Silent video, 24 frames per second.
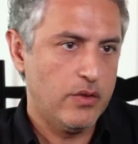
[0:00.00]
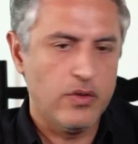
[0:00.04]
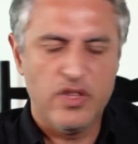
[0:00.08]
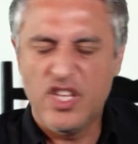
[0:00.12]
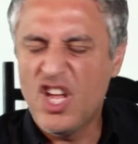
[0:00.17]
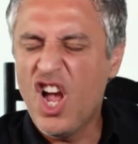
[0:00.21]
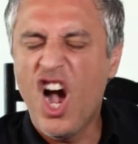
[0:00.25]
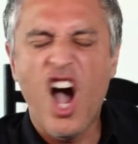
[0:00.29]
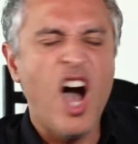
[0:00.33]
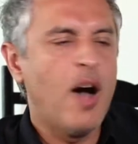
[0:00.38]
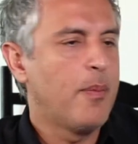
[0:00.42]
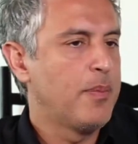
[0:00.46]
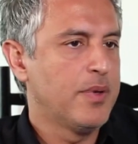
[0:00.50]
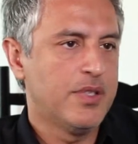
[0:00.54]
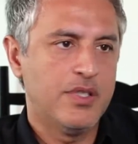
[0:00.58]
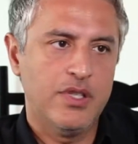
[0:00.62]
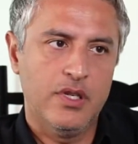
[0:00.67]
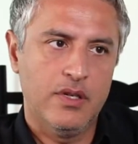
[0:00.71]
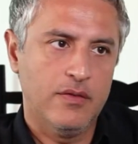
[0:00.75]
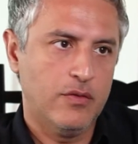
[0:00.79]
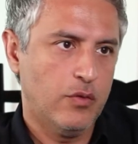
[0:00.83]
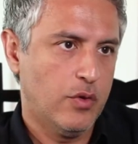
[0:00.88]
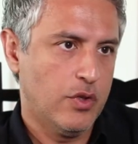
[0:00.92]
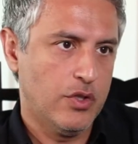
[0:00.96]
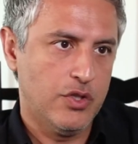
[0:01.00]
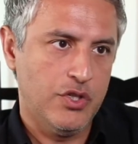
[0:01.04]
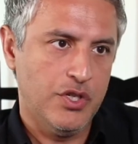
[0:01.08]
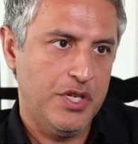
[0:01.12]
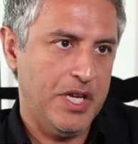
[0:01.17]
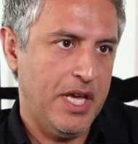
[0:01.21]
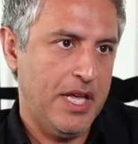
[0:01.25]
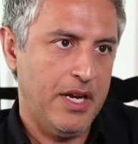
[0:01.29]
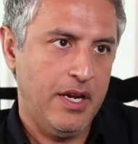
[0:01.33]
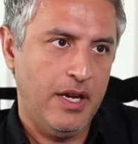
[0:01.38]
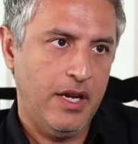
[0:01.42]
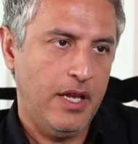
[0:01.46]
So the opposite of
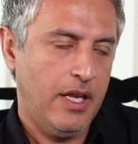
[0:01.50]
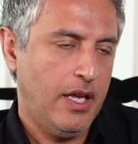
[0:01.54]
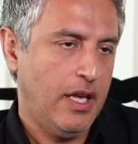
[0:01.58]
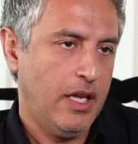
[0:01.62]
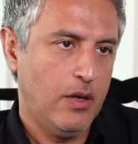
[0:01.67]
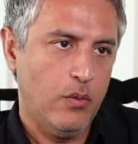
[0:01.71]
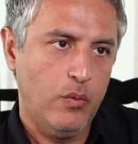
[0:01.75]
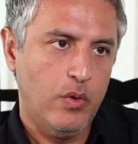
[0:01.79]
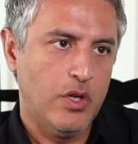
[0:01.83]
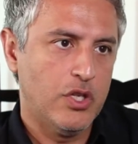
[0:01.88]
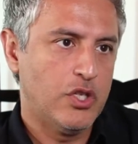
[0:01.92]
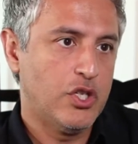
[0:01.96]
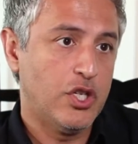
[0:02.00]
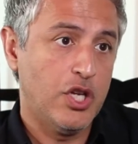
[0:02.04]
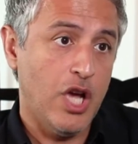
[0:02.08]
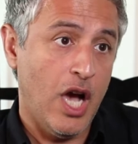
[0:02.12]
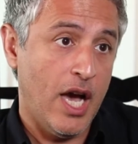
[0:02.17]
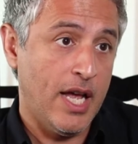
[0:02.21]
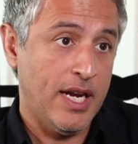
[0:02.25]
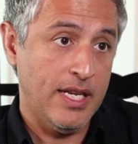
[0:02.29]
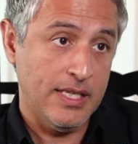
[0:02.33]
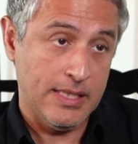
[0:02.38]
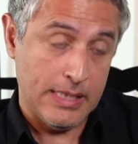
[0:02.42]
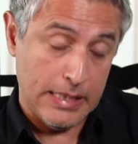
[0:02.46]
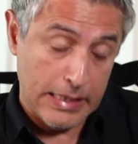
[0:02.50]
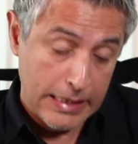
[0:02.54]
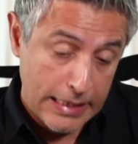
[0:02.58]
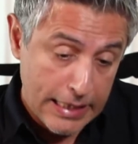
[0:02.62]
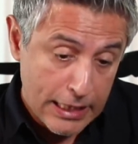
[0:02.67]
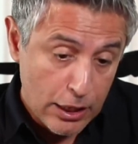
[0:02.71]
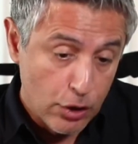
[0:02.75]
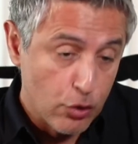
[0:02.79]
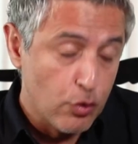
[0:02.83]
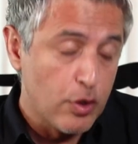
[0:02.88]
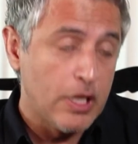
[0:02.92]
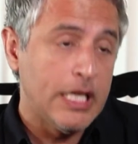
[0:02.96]
Christianity, in which God is
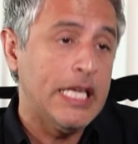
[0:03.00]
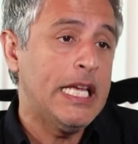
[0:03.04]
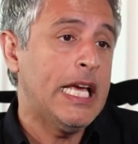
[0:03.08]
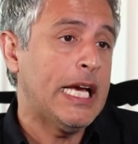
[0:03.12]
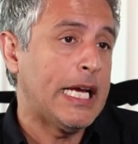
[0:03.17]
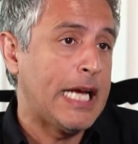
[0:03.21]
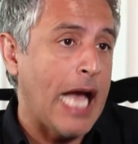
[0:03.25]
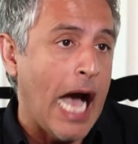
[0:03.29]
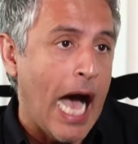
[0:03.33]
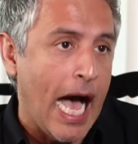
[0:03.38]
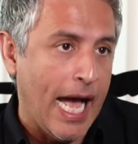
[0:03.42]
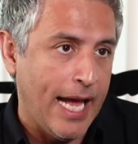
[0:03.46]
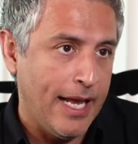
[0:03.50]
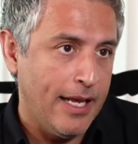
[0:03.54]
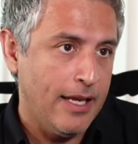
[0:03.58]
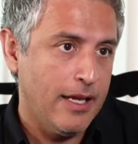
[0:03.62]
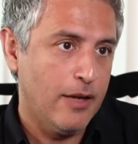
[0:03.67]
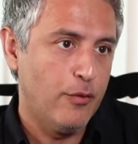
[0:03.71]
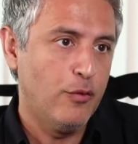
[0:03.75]
literally a guy,